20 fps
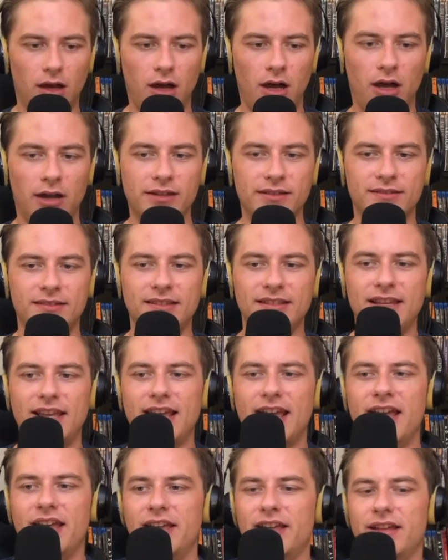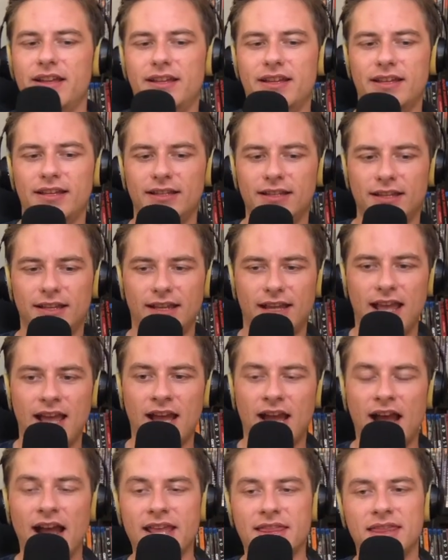Honestly,
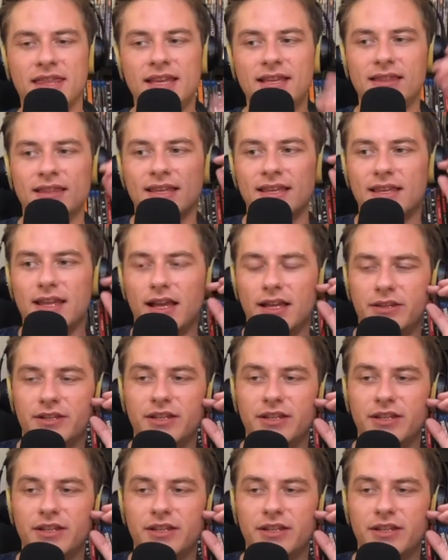I think that,